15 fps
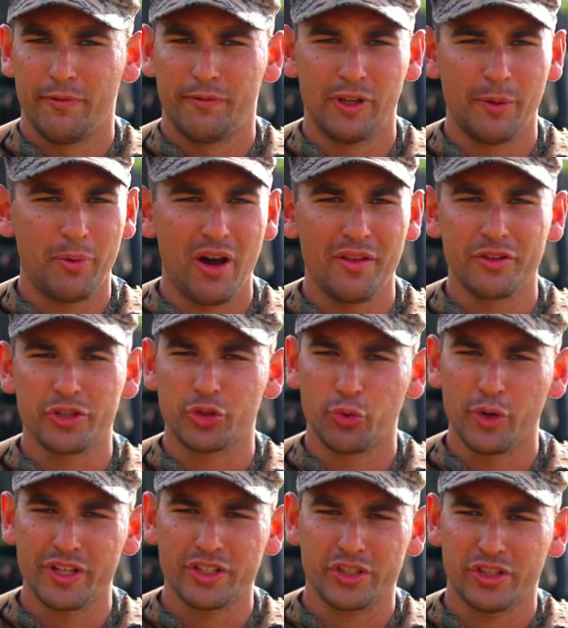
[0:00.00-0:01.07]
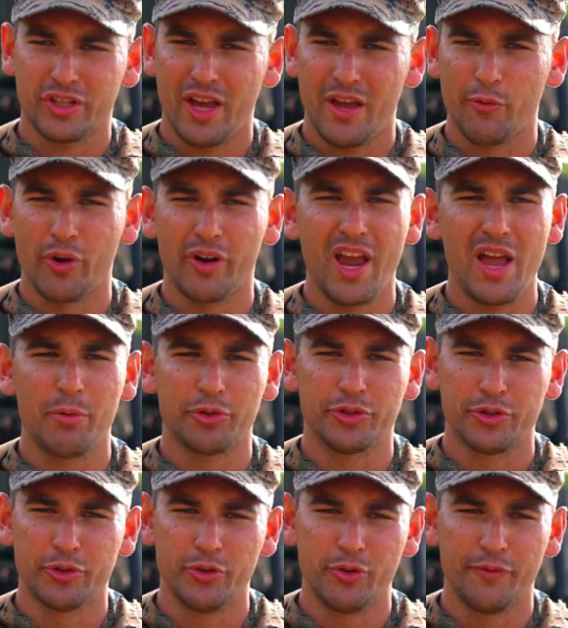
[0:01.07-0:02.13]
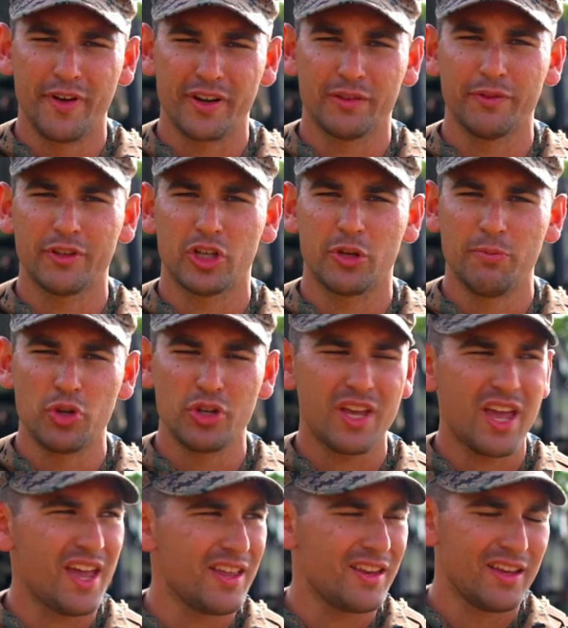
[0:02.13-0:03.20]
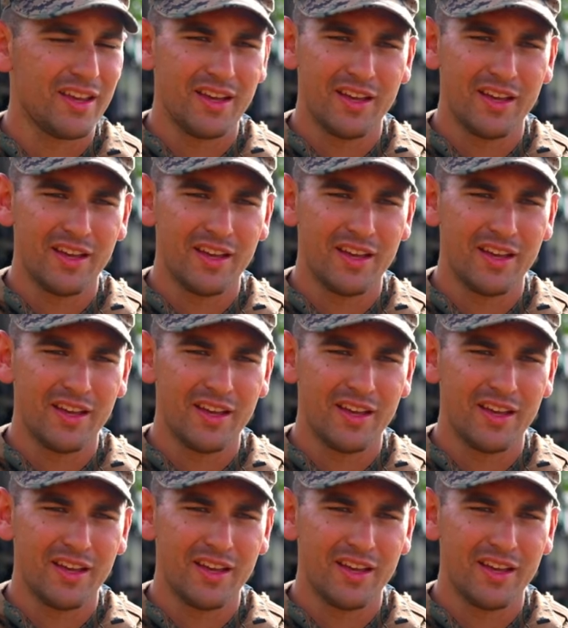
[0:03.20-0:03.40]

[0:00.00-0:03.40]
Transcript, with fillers: flip on the switch, and we're able to effectively communicate